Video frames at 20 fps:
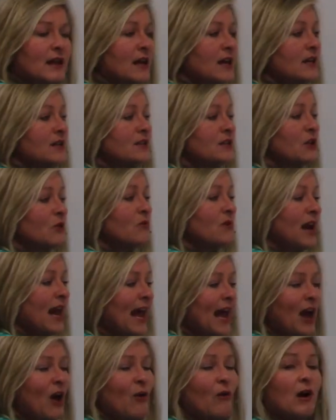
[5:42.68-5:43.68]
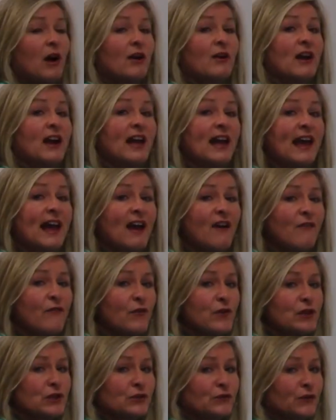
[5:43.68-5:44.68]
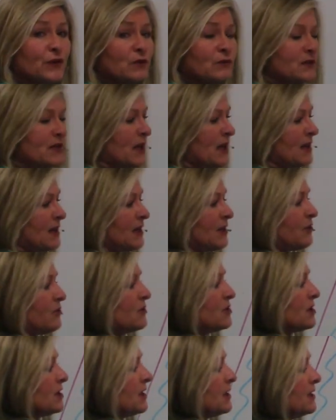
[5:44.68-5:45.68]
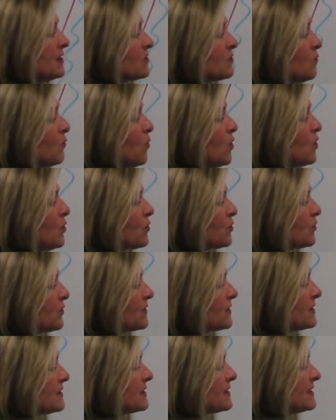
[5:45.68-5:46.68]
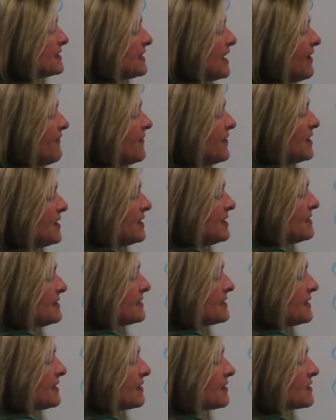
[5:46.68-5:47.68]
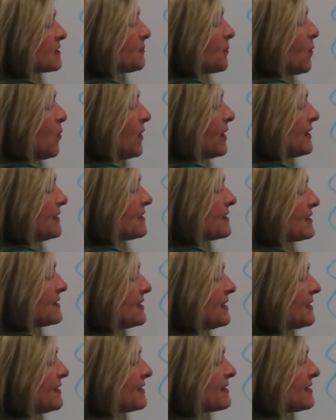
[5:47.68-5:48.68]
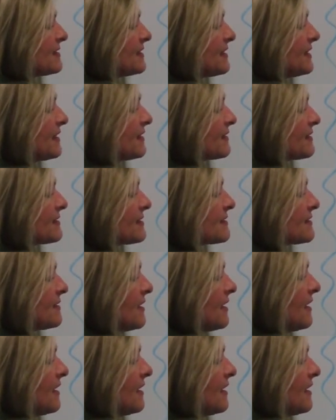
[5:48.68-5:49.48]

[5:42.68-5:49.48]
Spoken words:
So now our average photon energy is worth 76.66